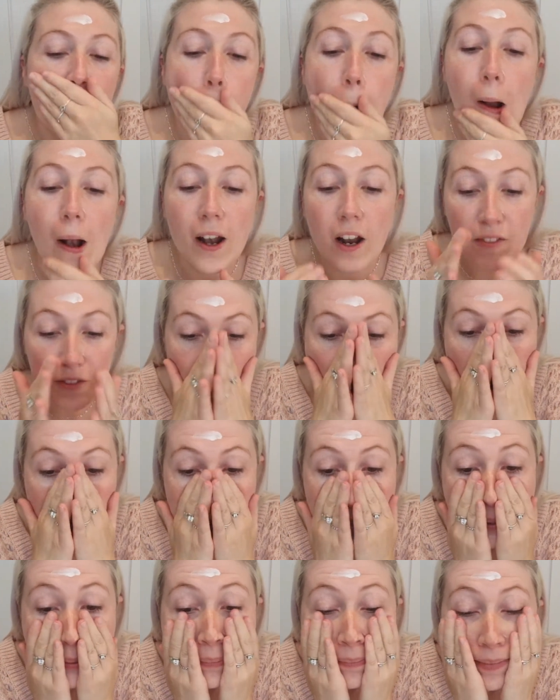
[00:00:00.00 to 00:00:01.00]
I love the
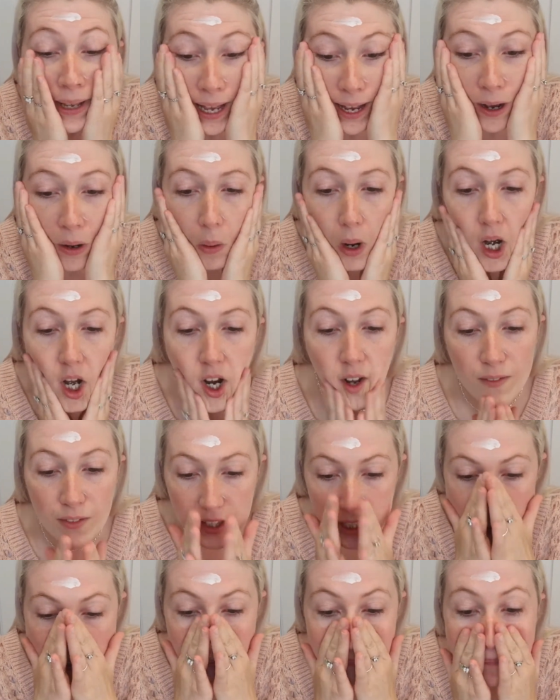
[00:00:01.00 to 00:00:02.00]
smell, I
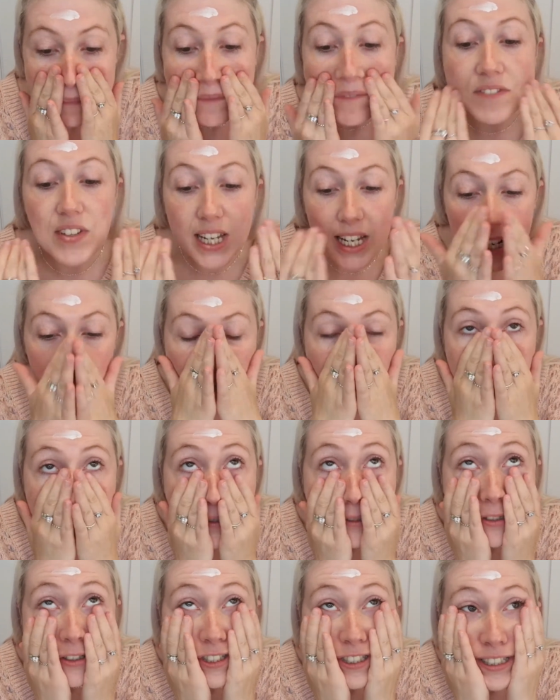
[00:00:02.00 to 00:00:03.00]
love the feel of it
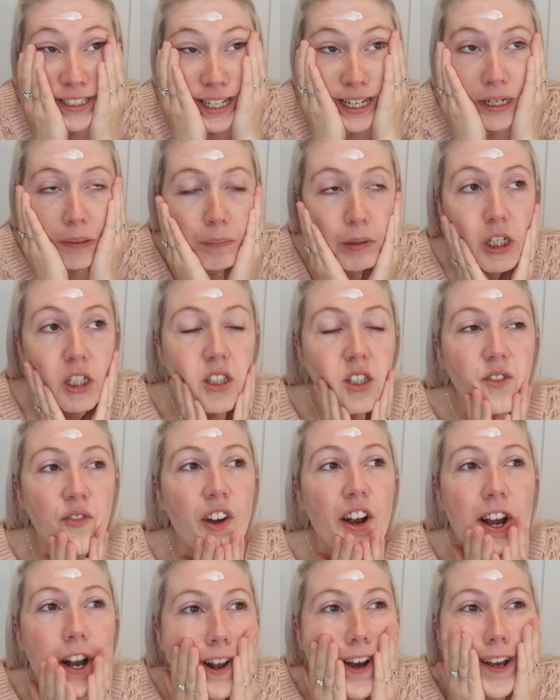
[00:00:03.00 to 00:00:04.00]
on your skin because it's
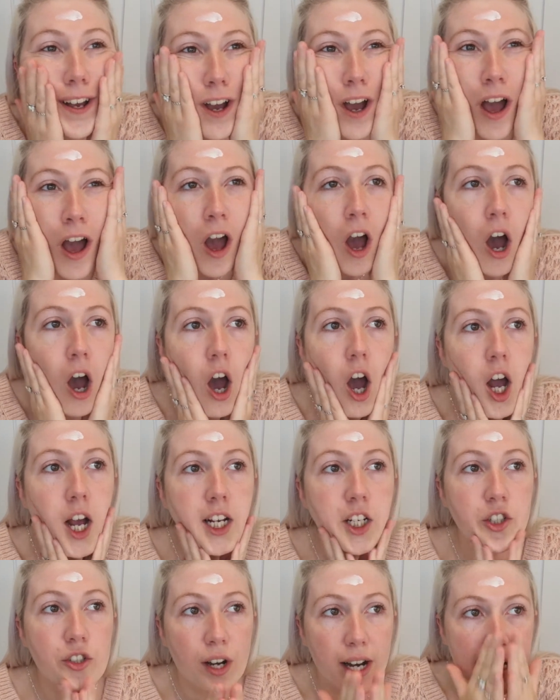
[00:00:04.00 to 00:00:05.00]
very like
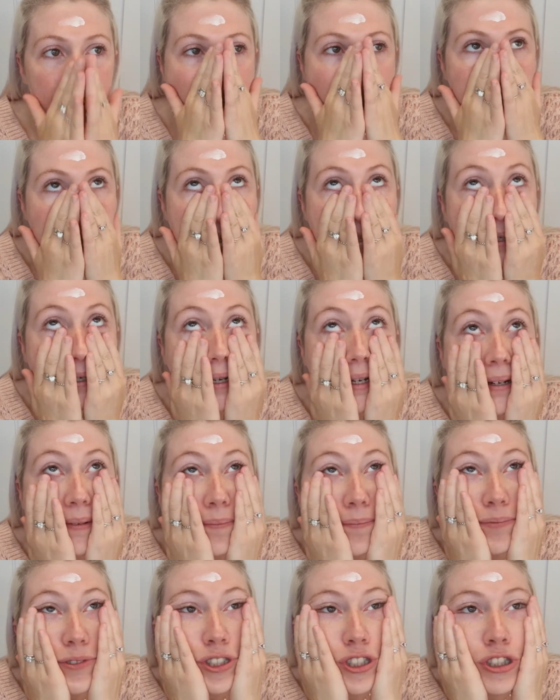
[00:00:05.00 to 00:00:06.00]
hydrating.
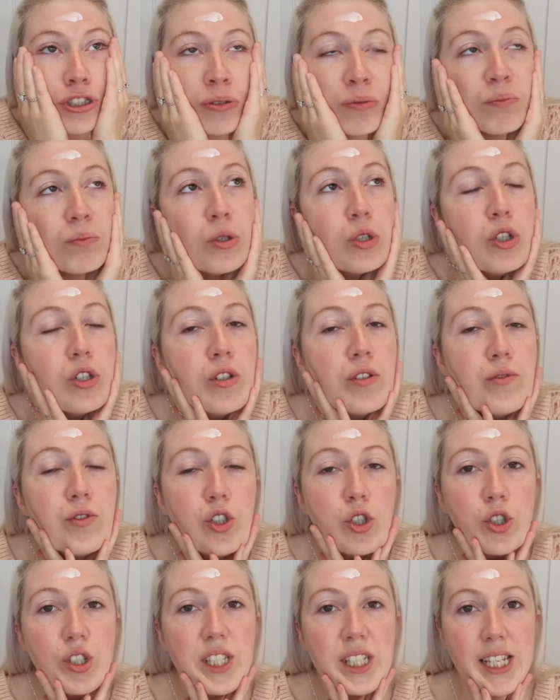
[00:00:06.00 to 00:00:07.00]
It
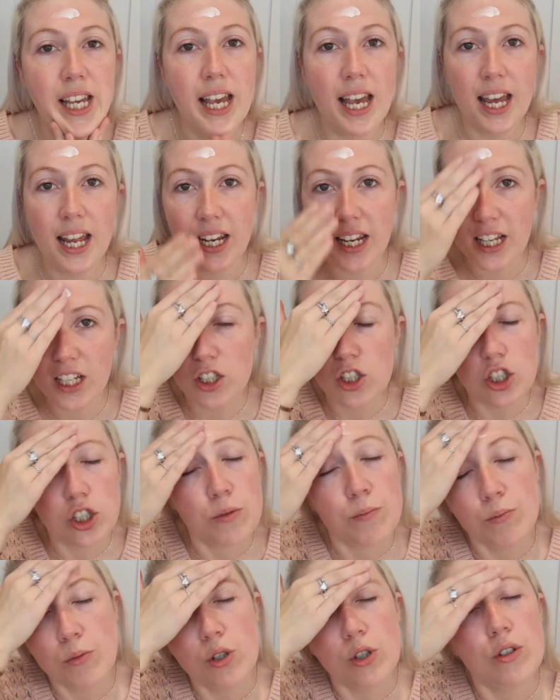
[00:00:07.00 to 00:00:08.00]
smooths your skin, it
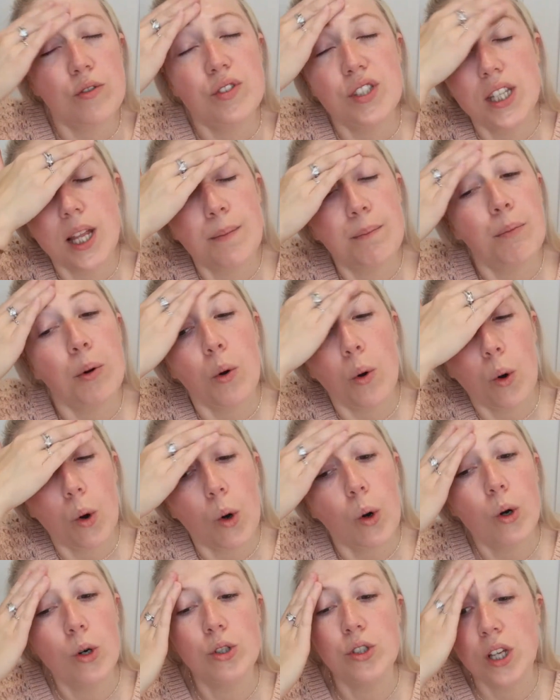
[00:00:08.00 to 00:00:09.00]
smooths them
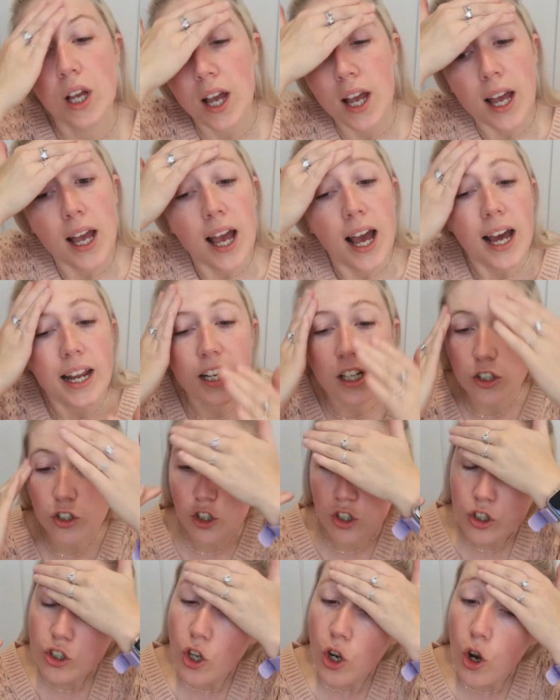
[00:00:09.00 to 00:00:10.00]
pores, and it
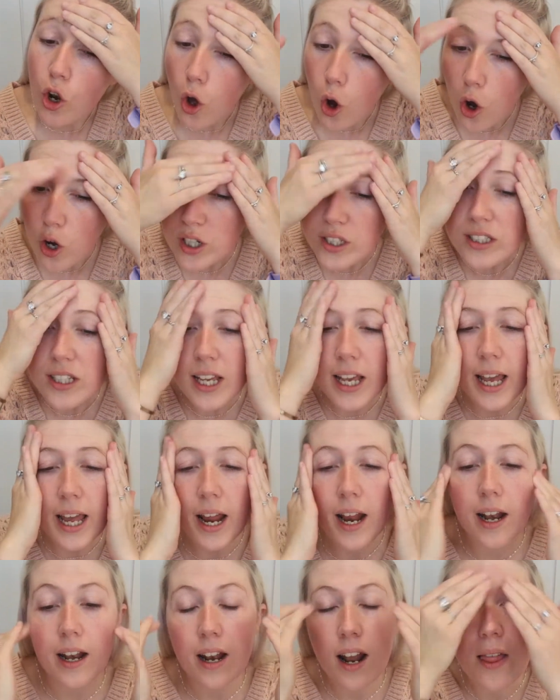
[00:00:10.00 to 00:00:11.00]
just locks
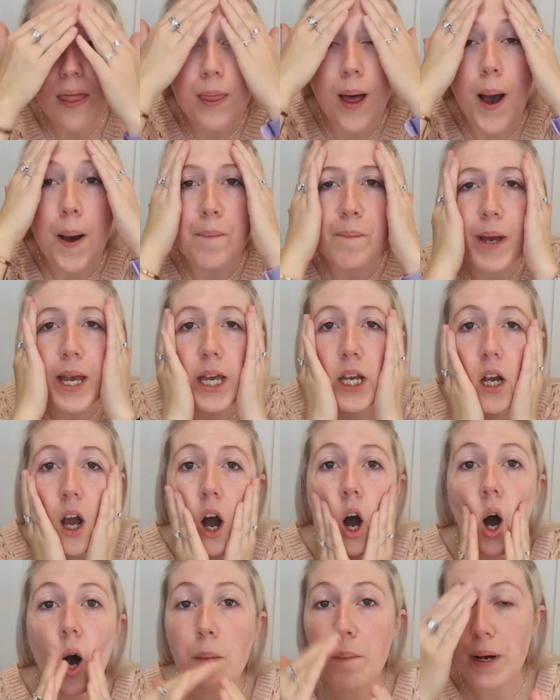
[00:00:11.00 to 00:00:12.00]
in that
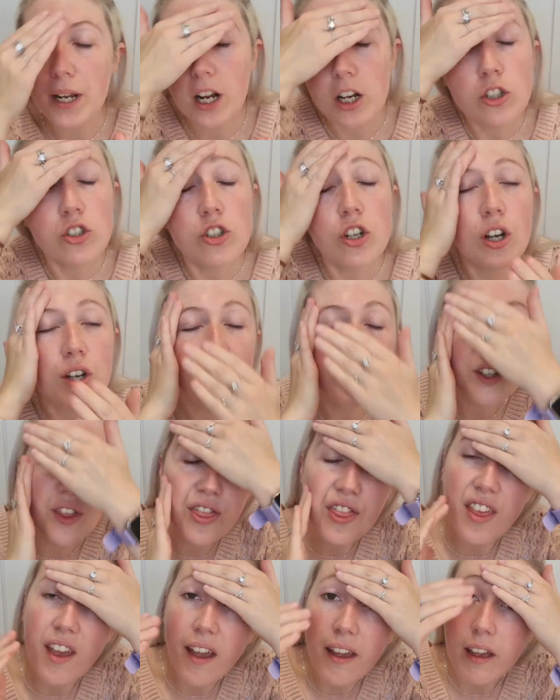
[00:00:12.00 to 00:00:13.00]
makeup. And I just
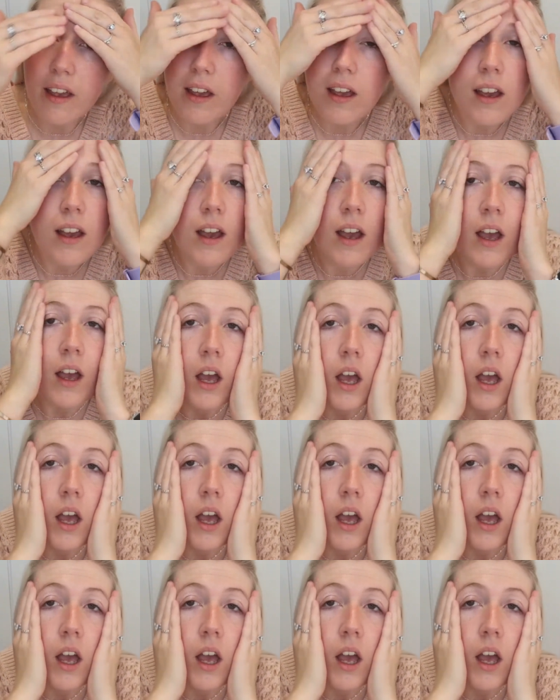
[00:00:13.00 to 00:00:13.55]
think,